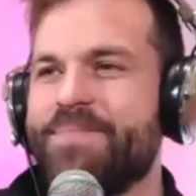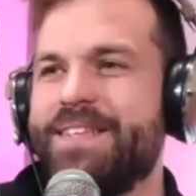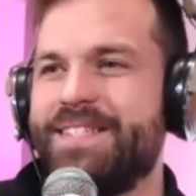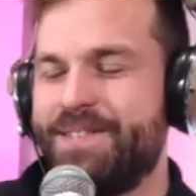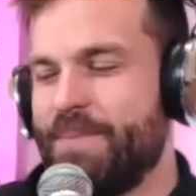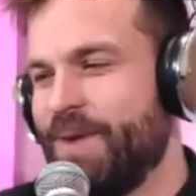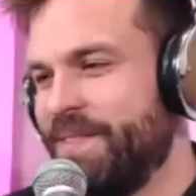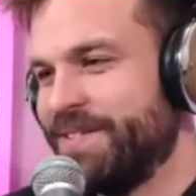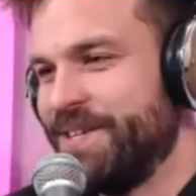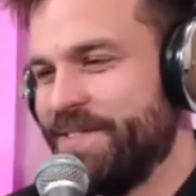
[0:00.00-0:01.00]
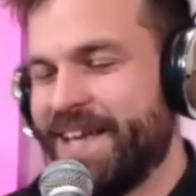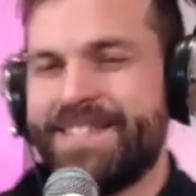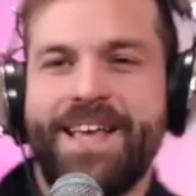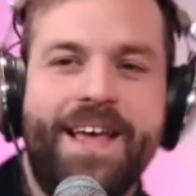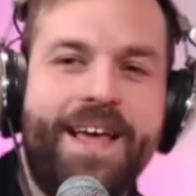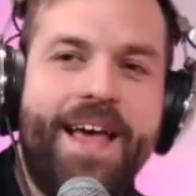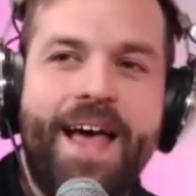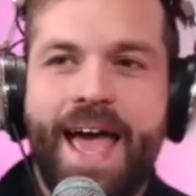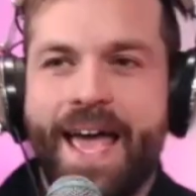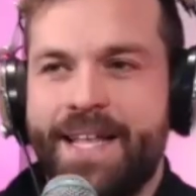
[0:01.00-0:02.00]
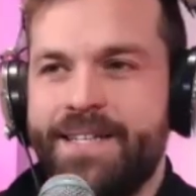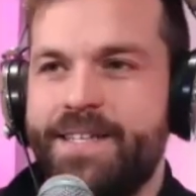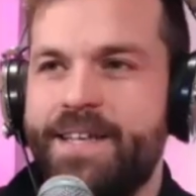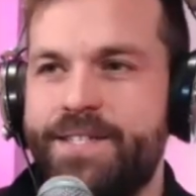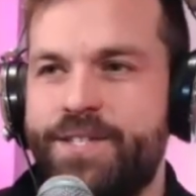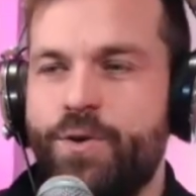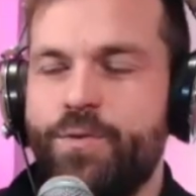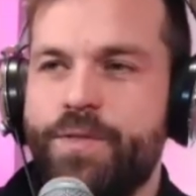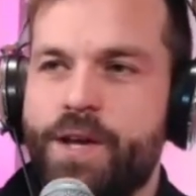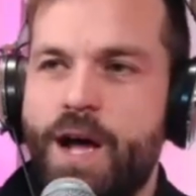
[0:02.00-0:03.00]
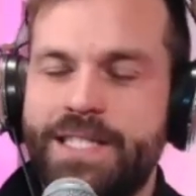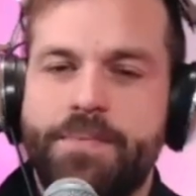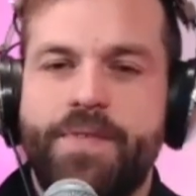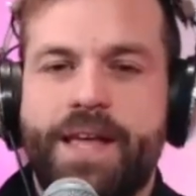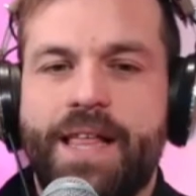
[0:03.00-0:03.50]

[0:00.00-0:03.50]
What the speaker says: separate those two things. And so the concept of like,